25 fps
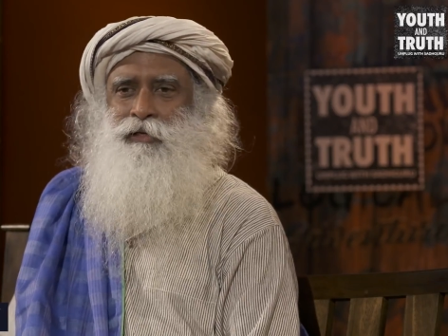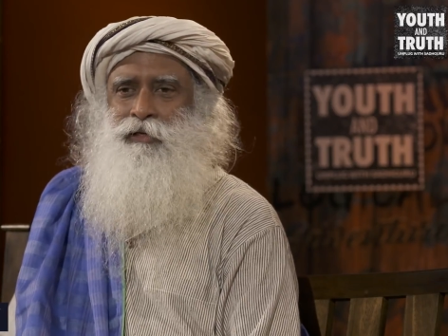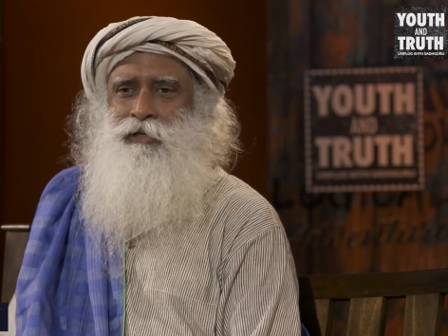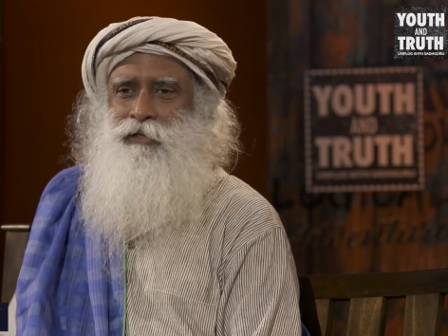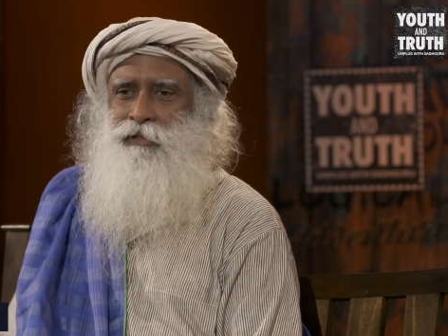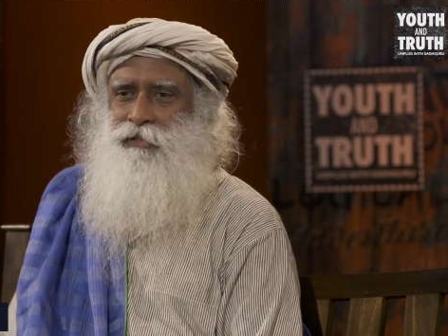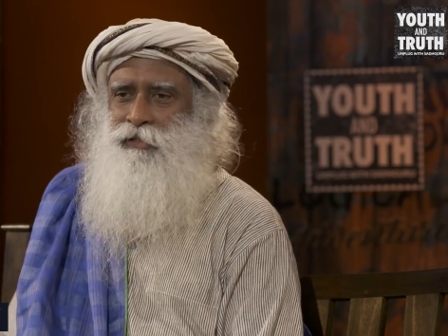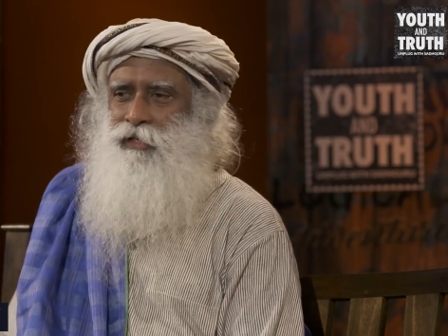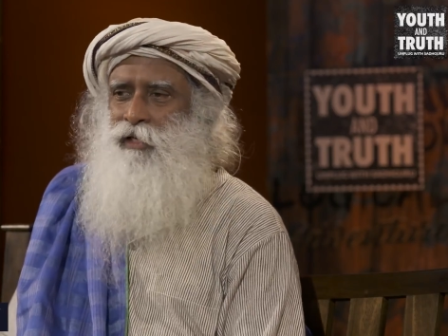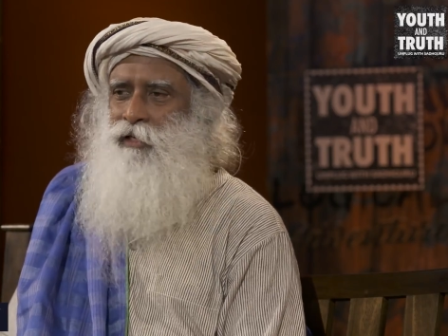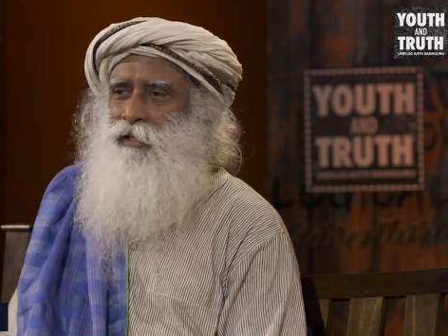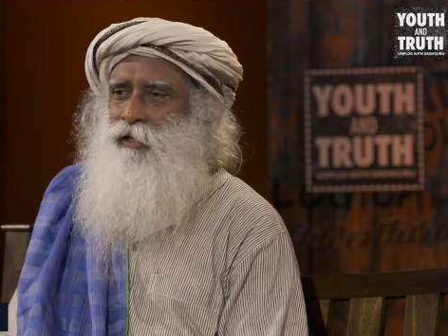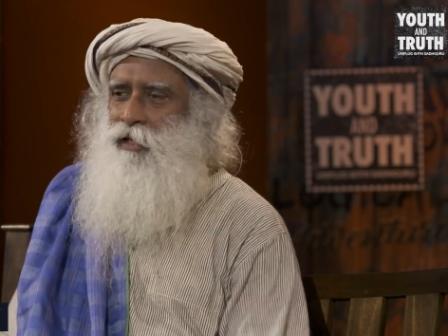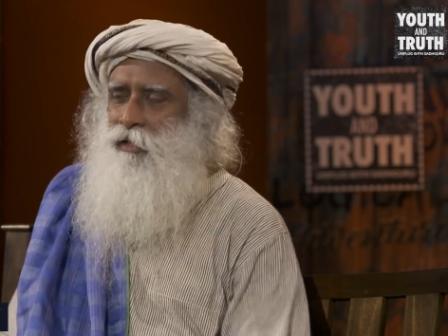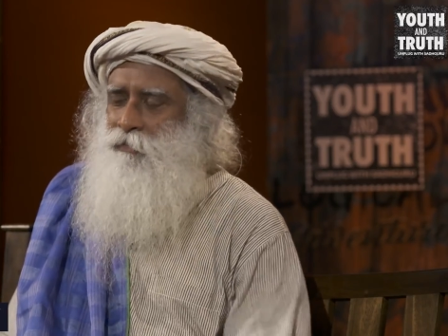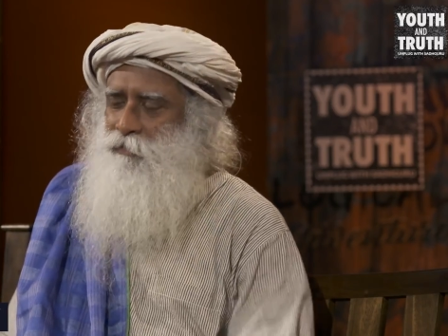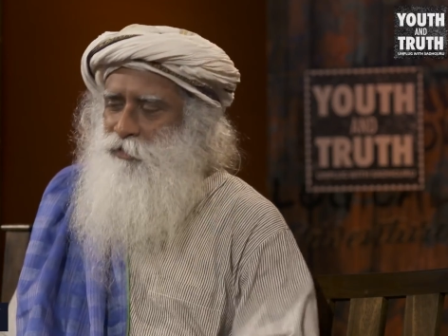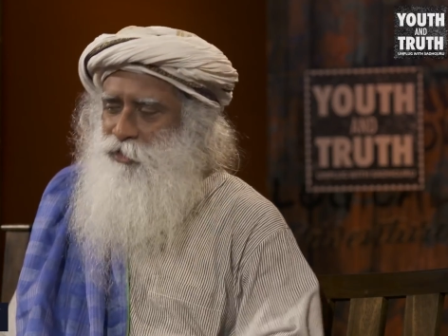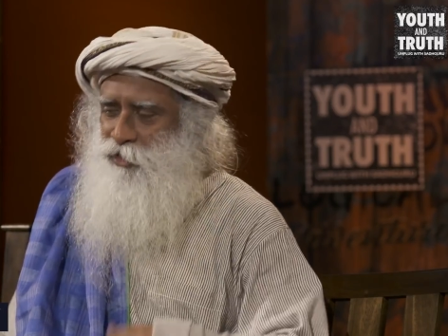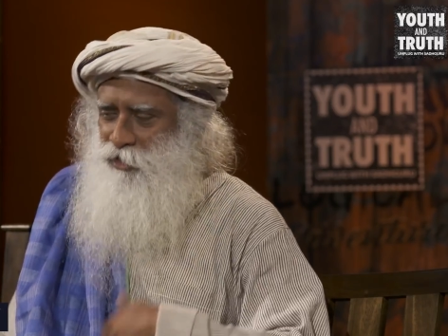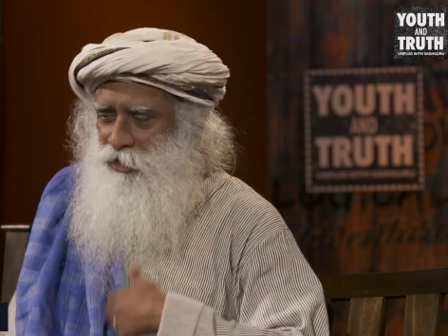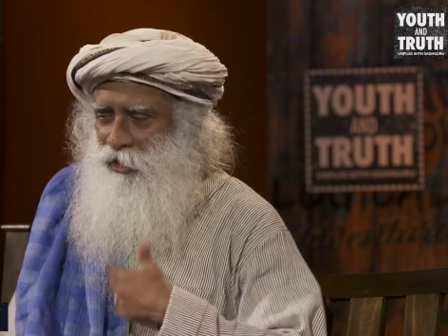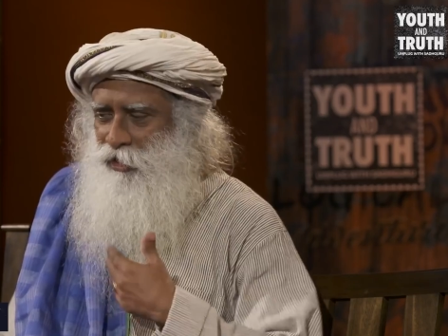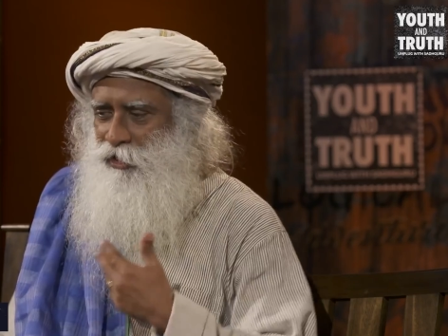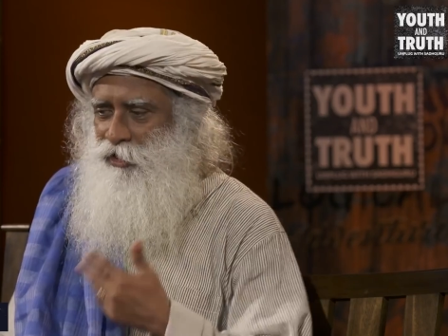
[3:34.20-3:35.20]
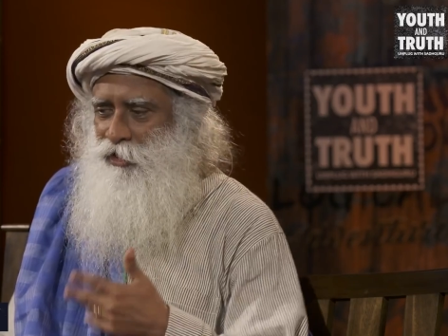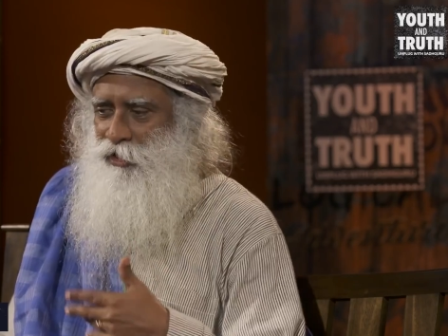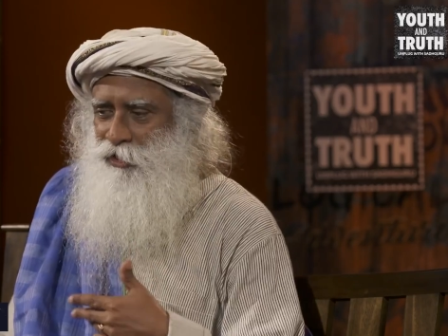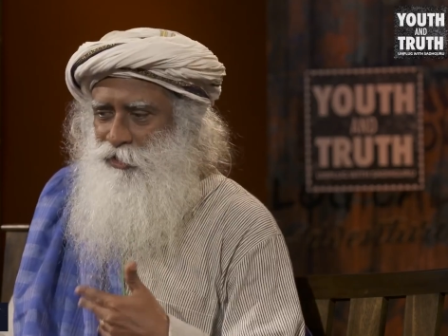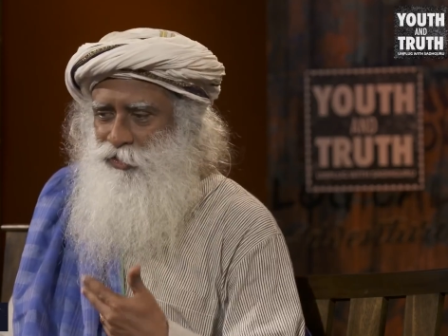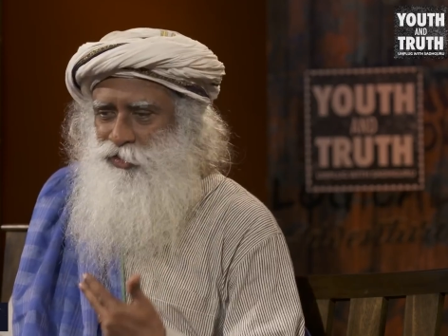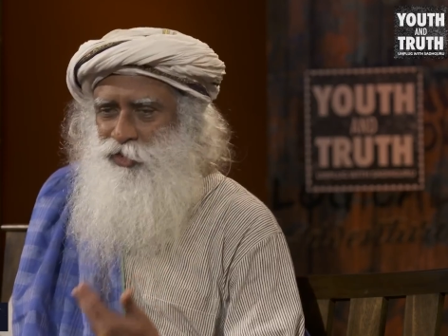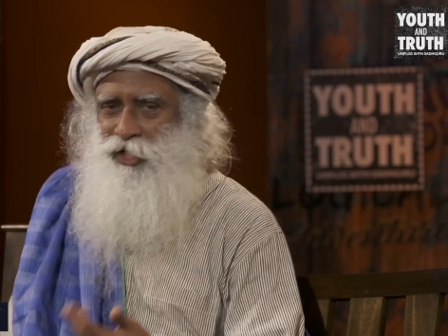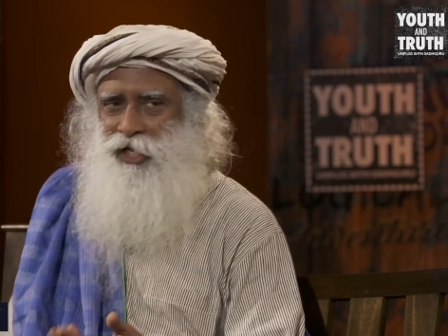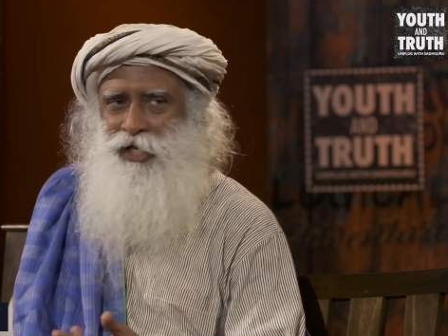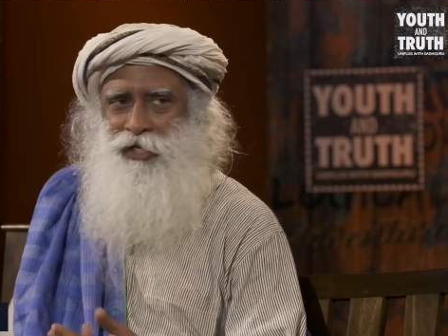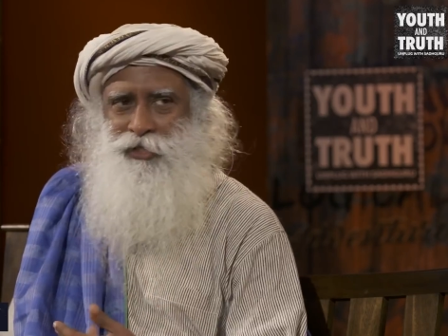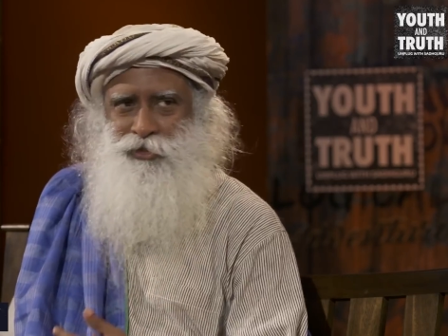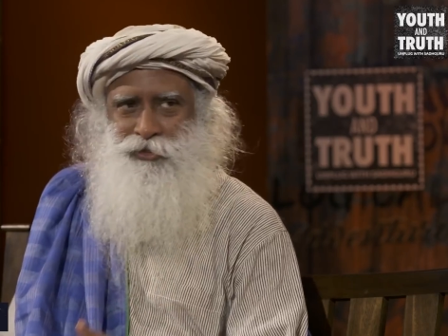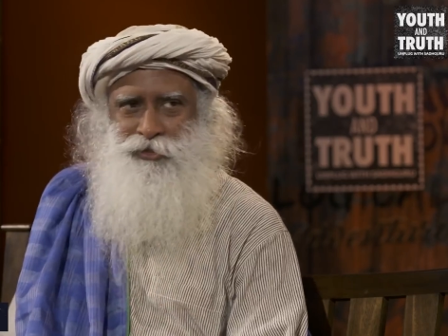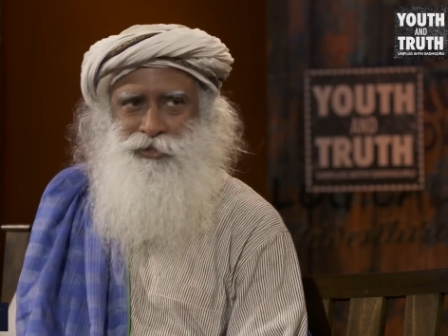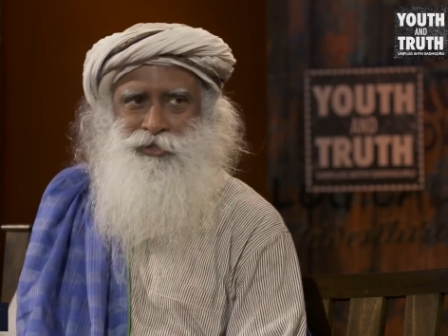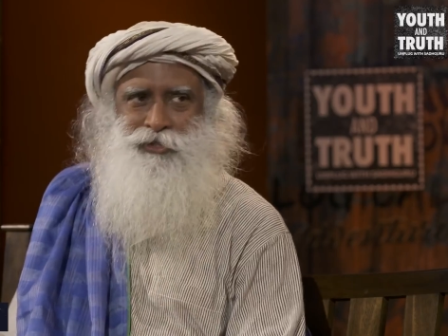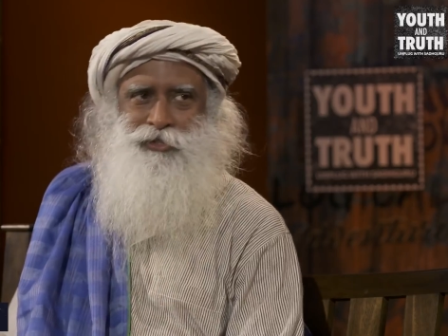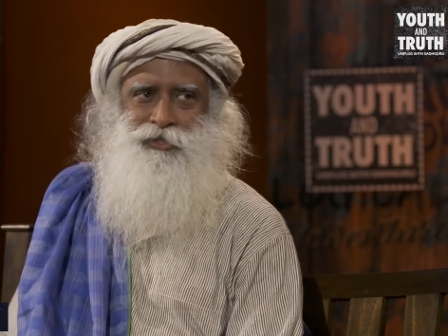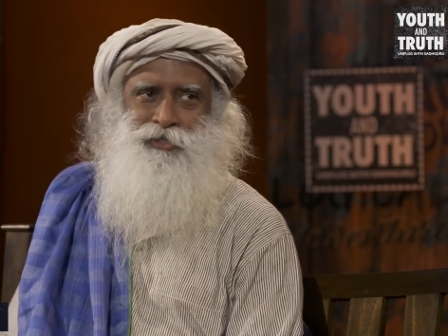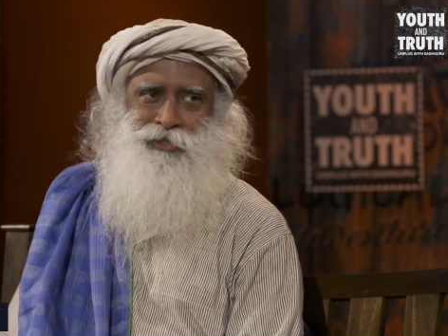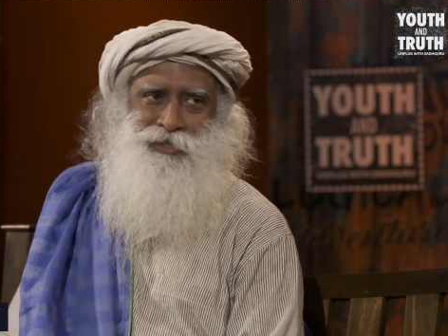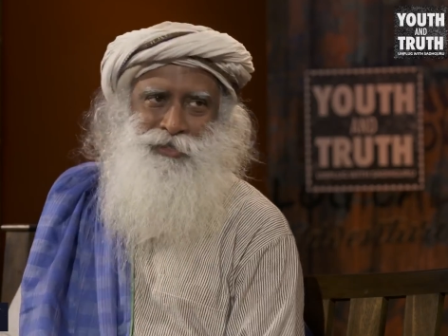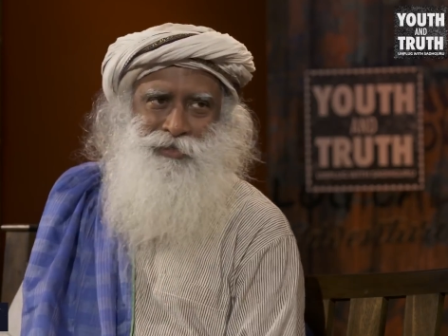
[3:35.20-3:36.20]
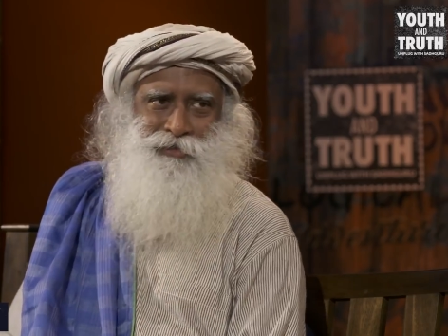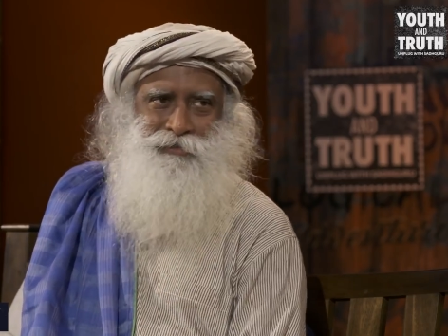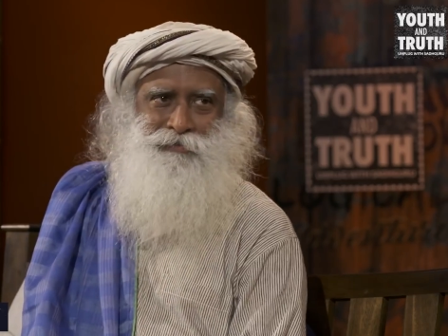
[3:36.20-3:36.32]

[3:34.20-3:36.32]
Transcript: He said, "I'm studying science."